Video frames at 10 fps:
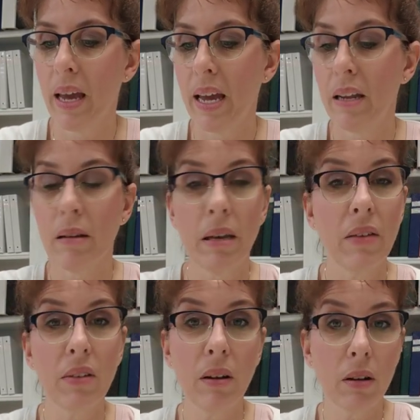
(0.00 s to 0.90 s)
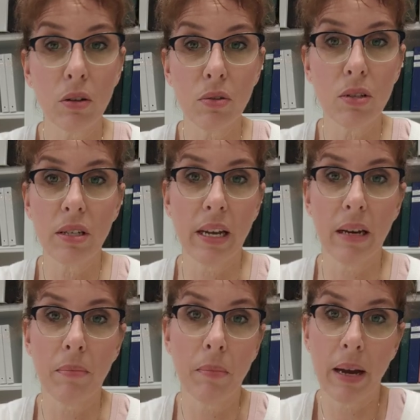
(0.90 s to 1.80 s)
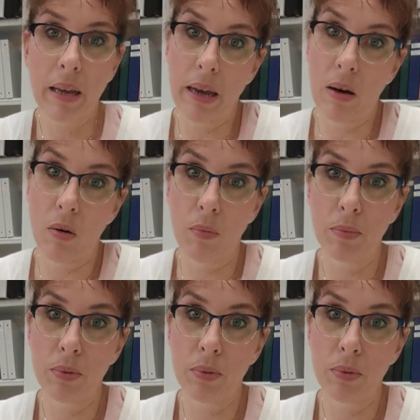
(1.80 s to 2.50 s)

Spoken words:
And even a glue stick might help.